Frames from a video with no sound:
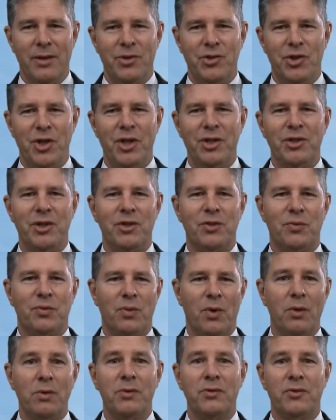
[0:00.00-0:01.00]
Jesus
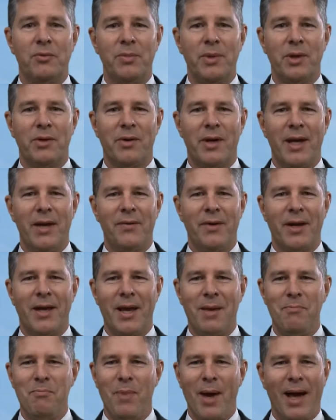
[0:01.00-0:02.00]
rose from the grave and
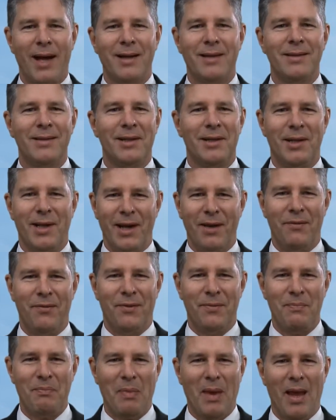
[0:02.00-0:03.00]
came back to
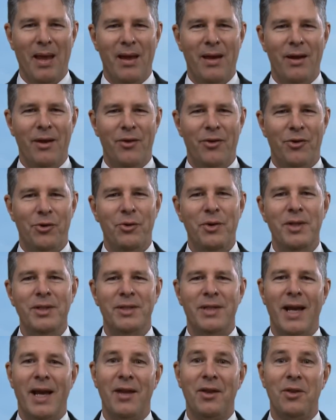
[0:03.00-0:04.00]
life. Through
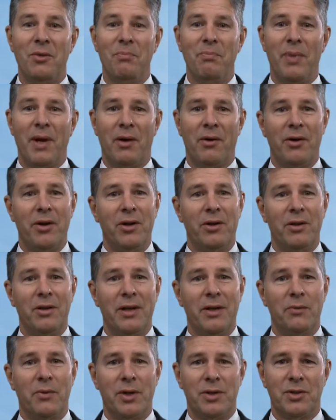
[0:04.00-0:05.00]
his death,
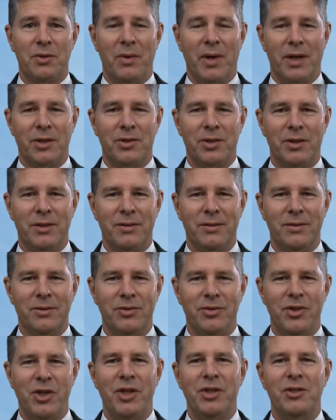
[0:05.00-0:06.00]
burial, and resurrection,
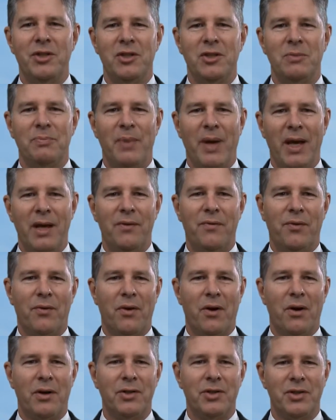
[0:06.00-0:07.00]
Jesus paid
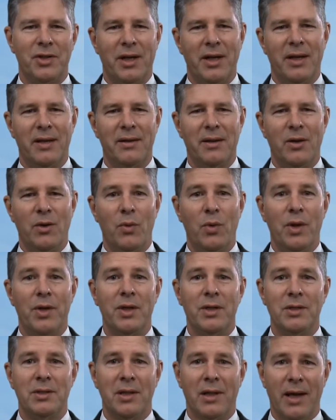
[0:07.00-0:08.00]
for our sin
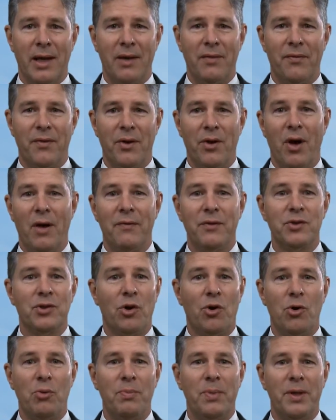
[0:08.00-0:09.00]
with his life and
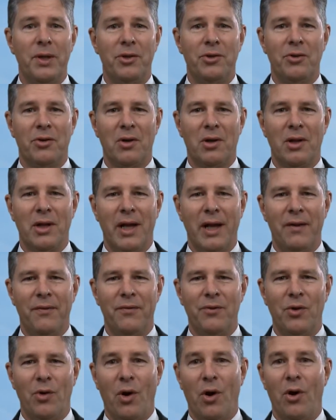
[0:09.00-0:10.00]
offers hope and eternal
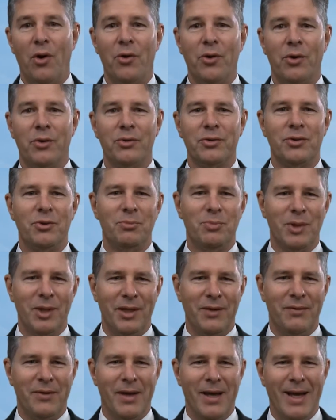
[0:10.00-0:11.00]
life to all those who
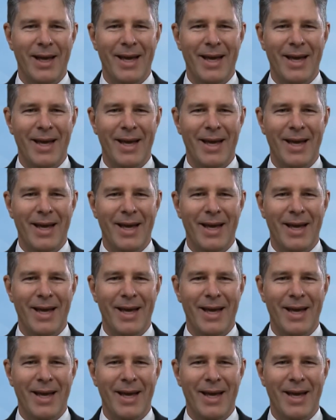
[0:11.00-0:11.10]
believe.